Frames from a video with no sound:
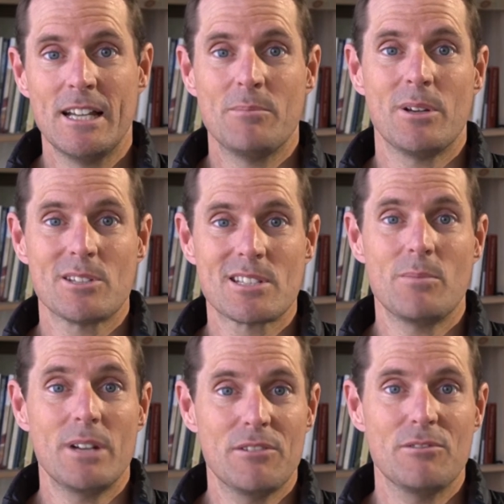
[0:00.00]
because
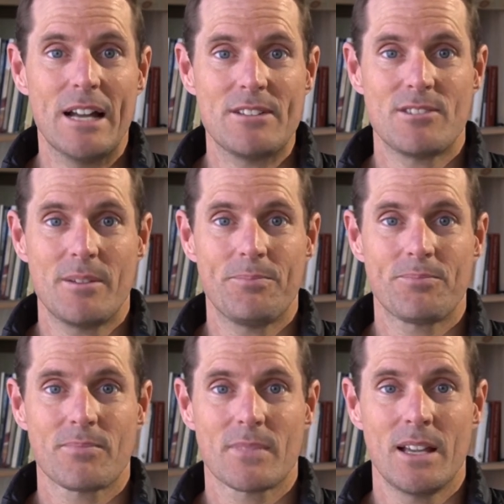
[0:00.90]
somebody invites them.
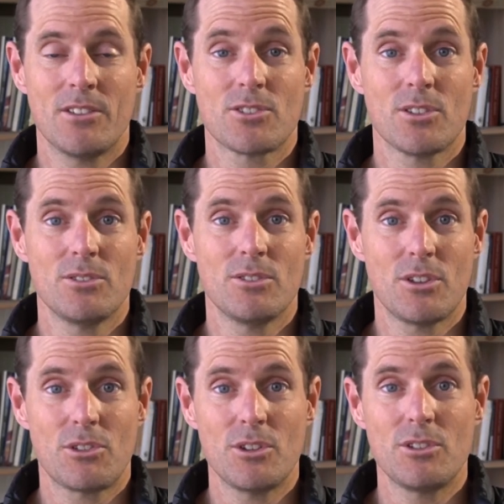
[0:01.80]
And so
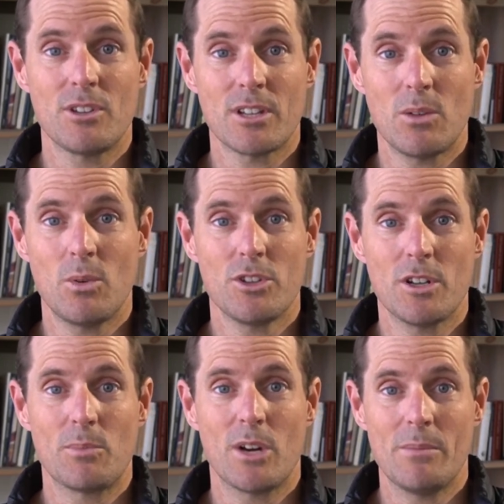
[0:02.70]
the third thing that I want you
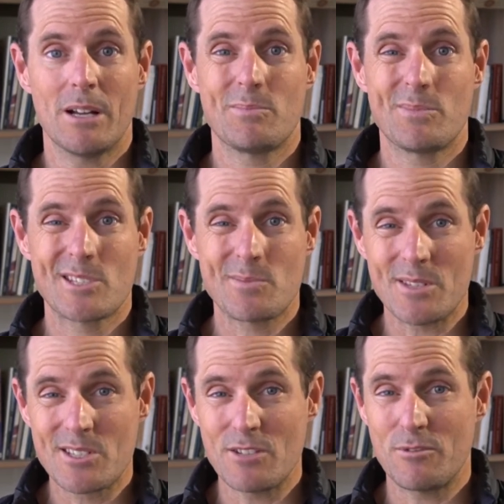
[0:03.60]
to pray about
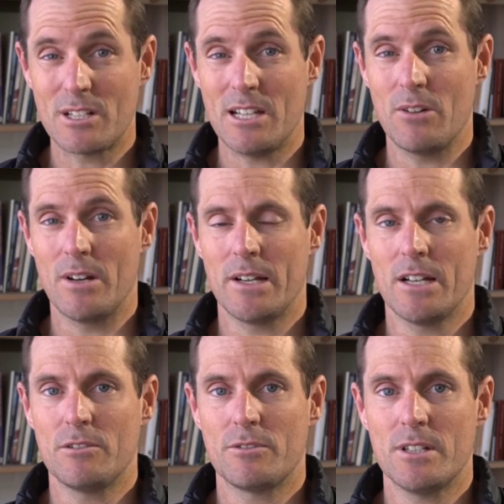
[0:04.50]
specifically around
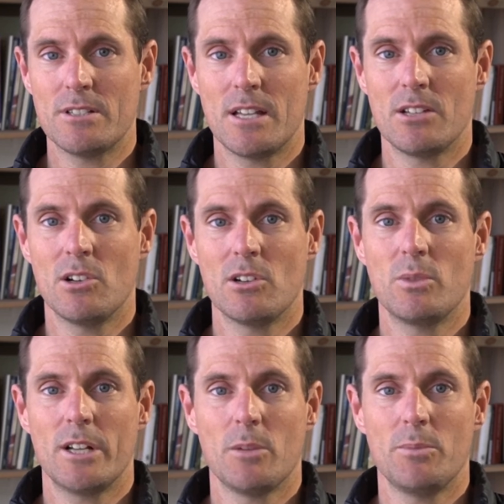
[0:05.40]
Alpha is that God
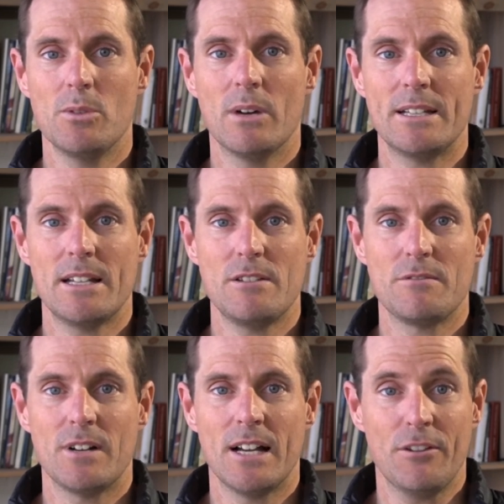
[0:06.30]
would help you
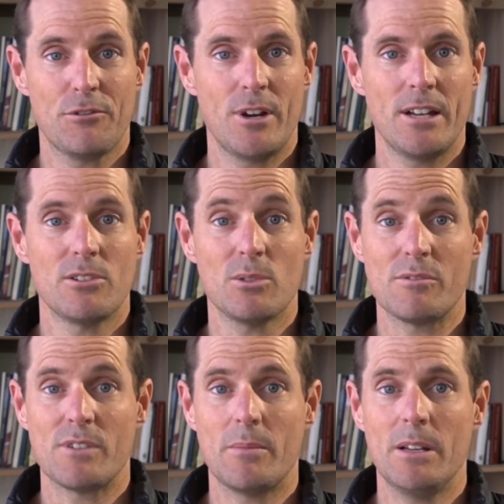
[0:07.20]
identify a friend or a
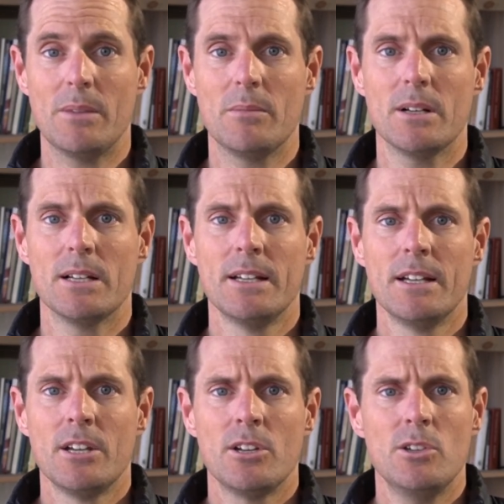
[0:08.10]
family member
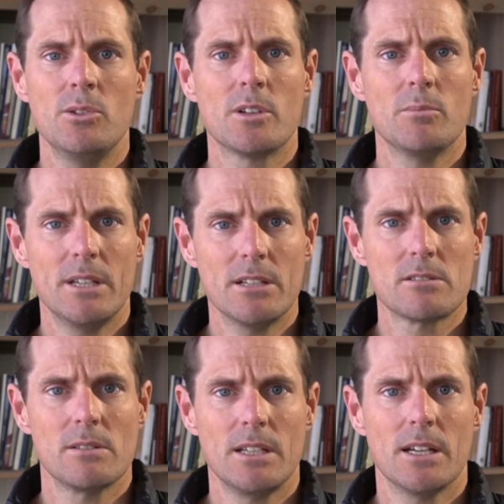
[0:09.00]
who you can begin
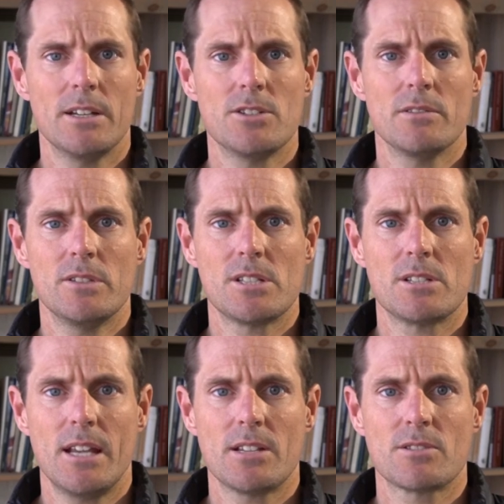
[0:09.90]
to engage over
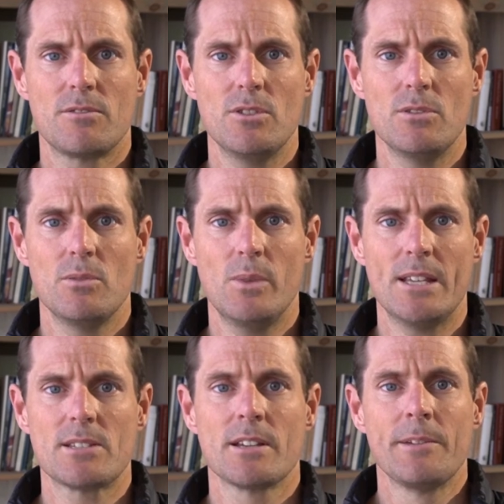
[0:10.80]
this next few
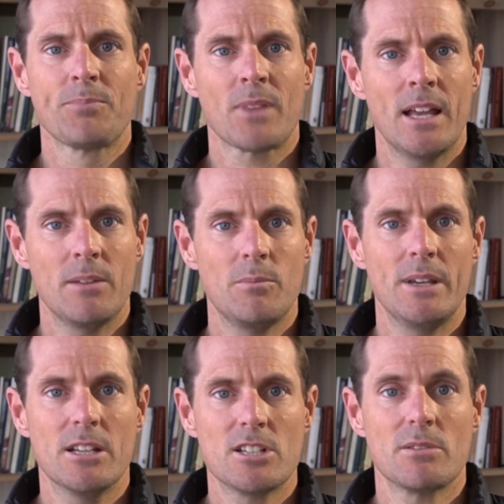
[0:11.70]
weeks and
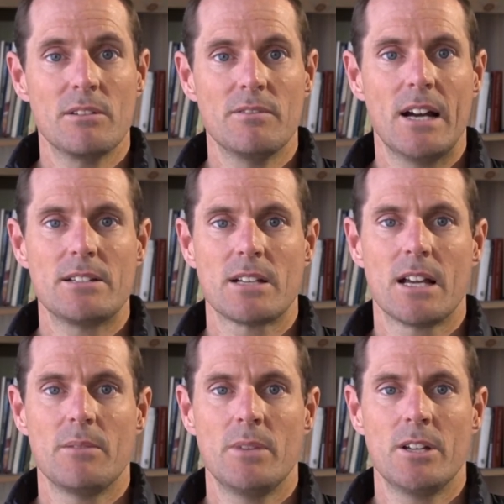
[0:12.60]
begin to invite to
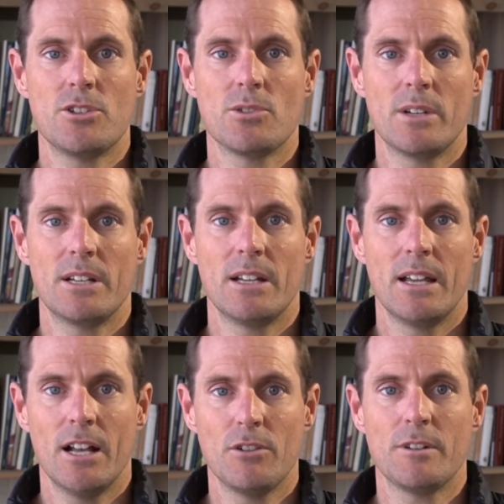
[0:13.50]
come and join
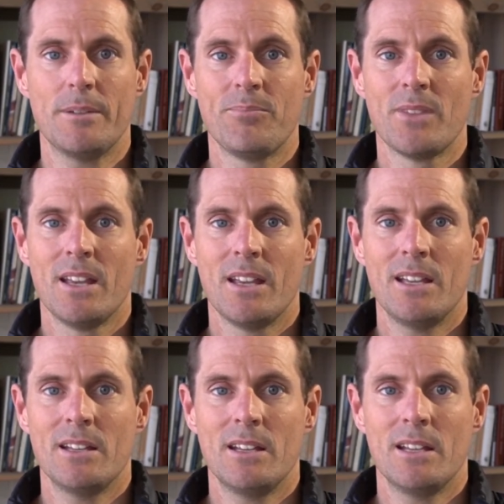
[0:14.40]
Alpha.
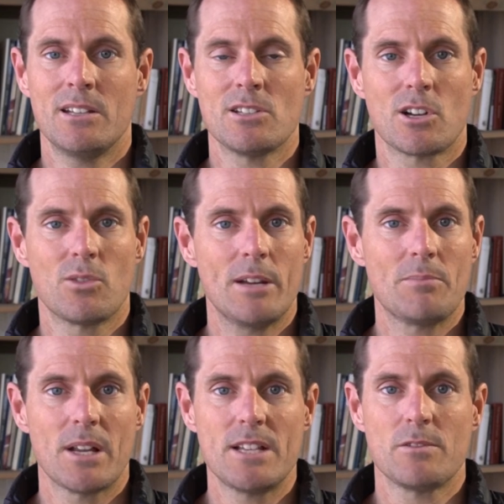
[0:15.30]
It is a
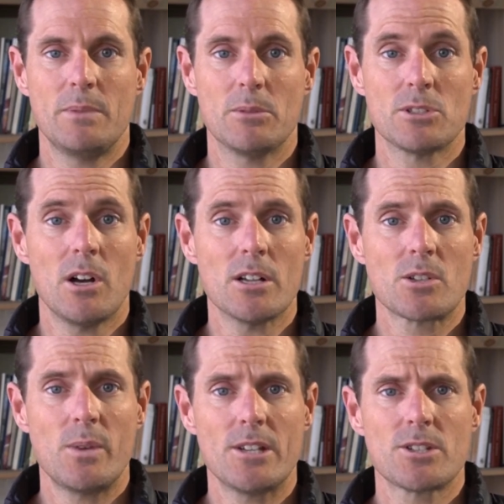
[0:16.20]
great place for people to
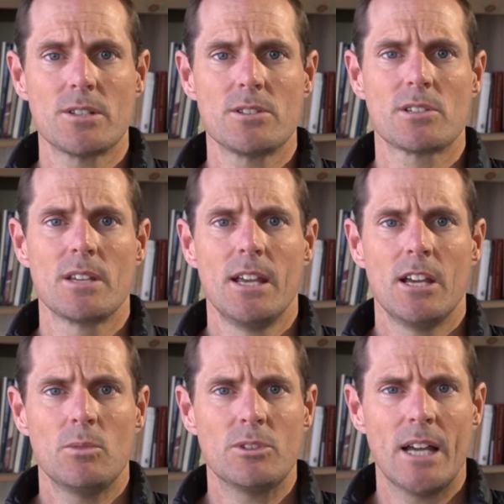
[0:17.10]
ask questions
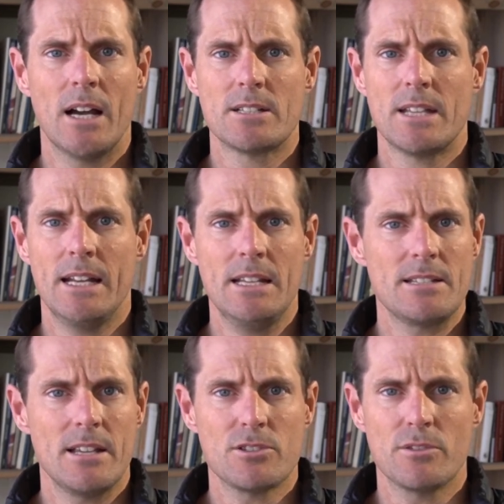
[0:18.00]
without any
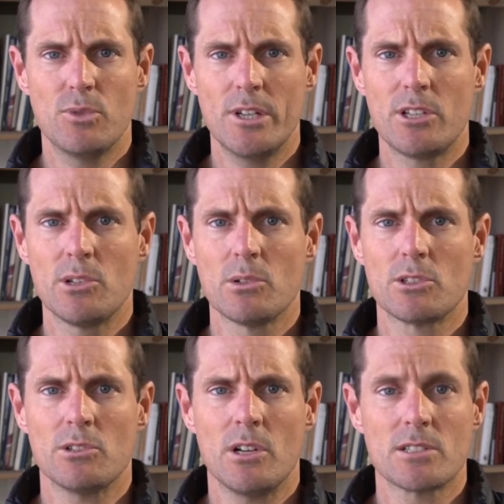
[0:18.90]
sense of ridicule,
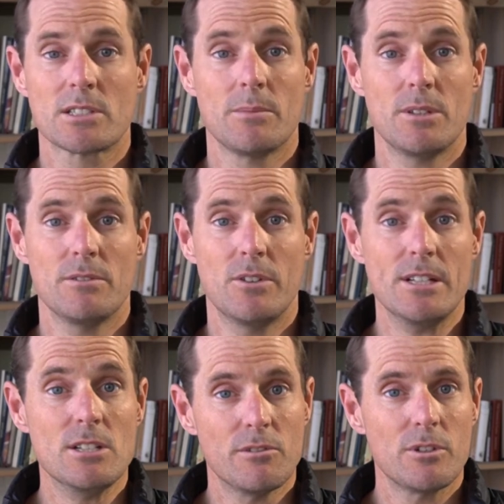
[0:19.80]
to ask some of the very
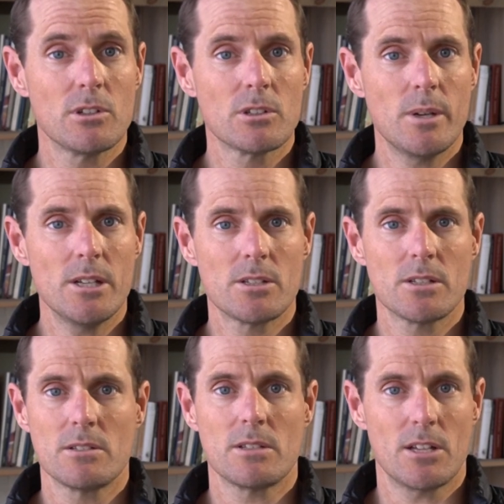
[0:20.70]
difficult
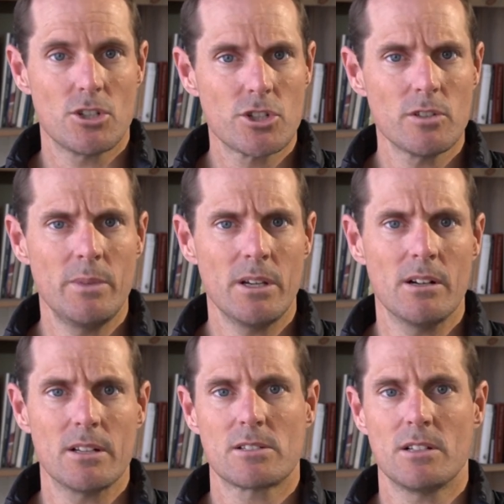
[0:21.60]
questions that should be
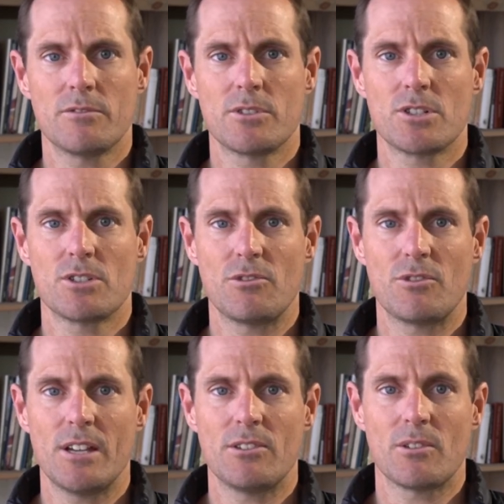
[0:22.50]
asked of Christian
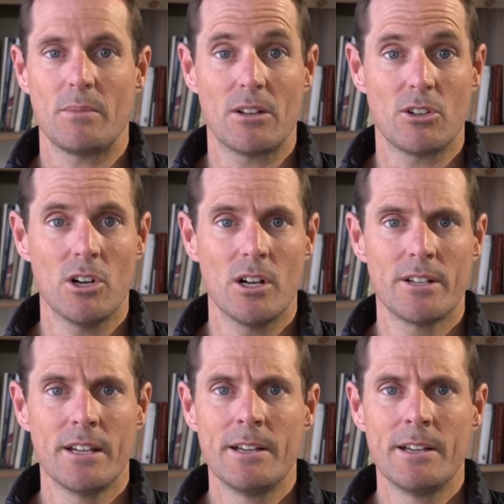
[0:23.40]
faith about God,